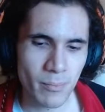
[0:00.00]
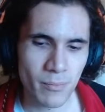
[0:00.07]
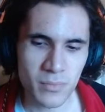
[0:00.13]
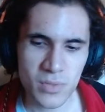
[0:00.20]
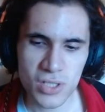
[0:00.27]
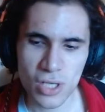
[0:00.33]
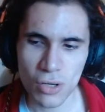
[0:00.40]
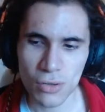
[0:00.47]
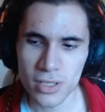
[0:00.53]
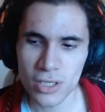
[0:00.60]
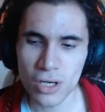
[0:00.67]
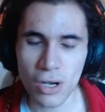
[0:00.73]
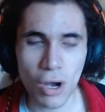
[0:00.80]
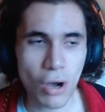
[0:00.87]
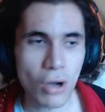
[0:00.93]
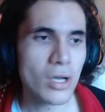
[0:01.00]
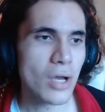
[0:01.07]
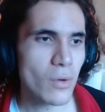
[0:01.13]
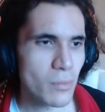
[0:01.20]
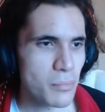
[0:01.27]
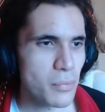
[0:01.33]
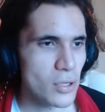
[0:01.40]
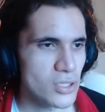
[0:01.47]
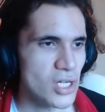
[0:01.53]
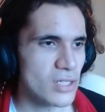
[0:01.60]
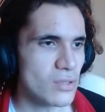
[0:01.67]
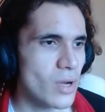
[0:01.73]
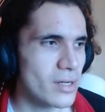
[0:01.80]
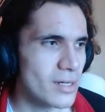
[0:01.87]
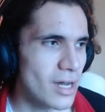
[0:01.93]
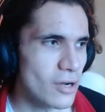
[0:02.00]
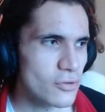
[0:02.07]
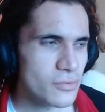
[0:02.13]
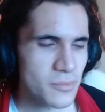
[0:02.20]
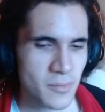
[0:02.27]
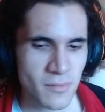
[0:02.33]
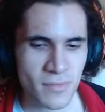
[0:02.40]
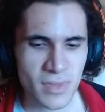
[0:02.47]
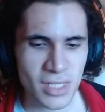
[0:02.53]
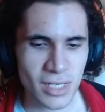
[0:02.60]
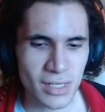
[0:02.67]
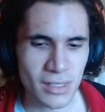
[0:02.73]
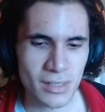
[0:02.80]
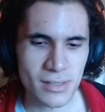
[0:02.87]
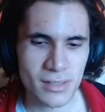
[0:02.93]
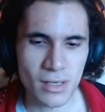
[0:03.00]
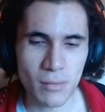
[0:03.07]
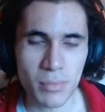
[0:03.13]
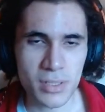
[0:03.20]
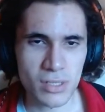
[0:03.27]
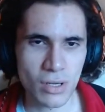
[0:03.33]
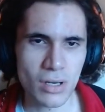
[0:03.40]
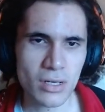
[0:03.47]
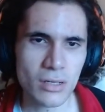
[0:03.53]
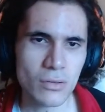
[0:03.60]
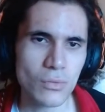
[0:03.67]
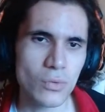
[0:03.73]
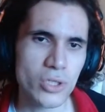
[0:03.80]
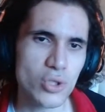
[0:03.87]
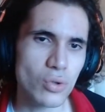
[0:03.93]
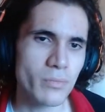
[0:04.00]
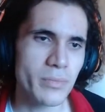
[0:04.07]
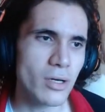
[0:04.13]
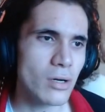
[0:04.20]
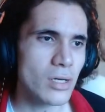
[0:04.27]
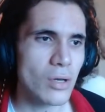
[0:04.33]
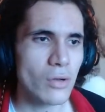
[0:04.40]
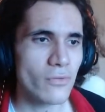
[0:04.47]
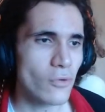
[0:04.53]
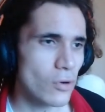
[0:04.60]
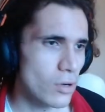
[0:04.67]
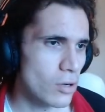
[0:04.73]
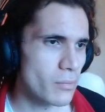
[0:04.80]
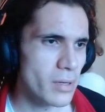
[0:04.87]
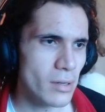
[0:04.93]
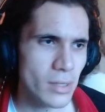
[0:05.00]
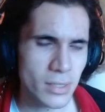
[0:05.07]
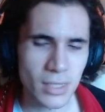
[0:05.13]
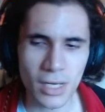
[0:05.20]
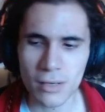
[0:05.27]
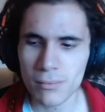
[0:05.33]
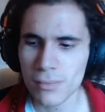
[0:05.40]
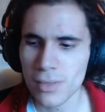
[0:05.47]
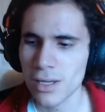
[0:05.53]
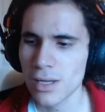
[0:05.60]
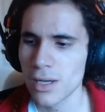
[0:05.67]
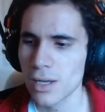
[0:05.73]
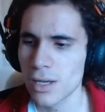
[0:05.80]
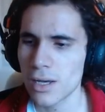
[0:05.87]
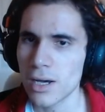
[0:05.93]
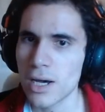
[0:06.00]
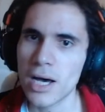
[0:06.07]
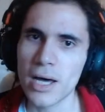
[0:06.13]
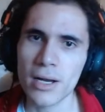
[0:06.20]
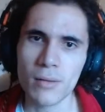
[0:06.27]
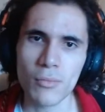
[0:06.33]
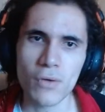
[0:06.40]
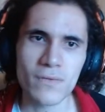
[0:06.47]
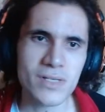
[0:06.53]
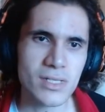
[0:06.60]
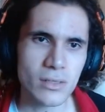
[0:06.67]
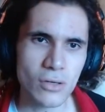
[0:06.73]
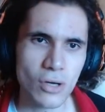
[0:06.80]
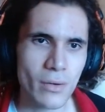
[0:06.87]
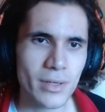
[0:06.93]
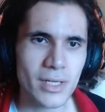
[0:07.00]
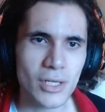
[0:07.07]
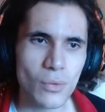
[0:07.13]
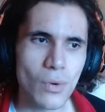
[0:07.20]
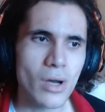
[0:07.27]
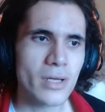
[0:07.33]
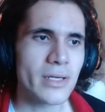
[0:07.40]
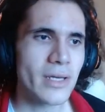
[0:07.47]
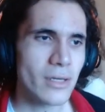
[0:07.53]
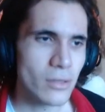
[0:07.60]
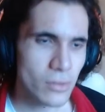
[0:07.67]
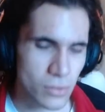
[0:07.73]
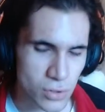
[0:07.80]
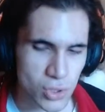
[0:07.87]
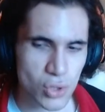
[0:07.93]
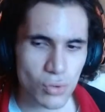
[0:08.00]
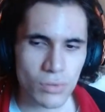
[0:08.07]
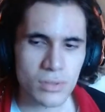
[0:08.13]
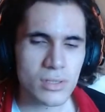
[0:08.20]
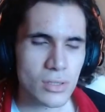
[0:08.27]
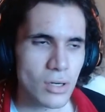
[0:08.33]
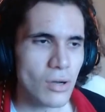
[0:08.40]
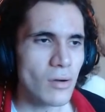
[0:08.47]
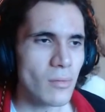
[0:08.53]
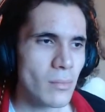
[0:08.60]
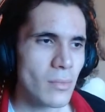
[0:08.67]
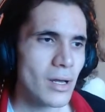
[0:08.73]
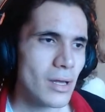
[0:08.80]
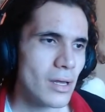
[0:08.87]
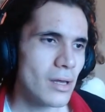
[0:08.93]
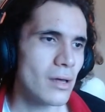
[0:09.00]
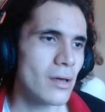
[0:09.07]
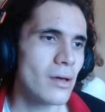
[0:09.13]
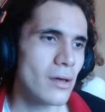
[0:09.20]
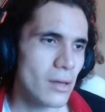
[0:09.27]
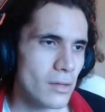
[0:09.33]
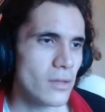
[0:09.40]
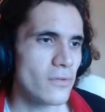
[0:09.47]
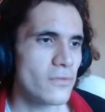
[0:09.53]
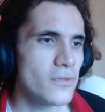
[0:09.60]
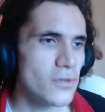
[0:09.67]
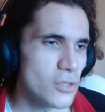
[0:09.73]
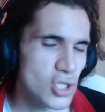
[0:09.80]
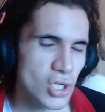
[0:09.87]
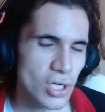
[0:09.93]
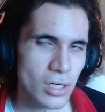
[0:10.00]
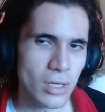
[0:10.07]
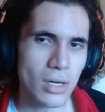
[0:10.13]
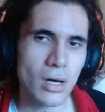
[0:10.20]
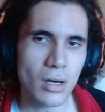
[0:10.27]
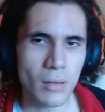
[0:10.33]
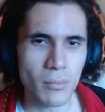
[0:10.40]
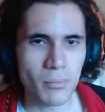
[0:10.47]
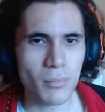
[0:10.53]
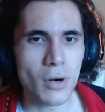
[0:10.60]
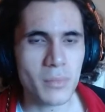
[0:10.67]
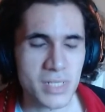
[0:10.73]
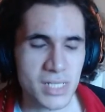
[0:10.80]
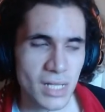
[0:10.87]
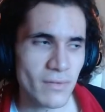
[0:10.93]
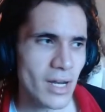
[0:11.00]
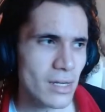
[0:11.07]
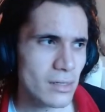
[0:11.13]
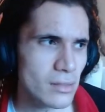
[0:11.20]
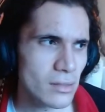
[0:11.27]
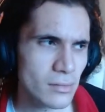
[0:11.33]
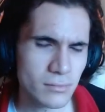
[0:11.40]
So the ongoing project right now is Berserk, which will be ongoing for a long period of time, and I'm obviously currently working soon to come in the future Promised Neverland,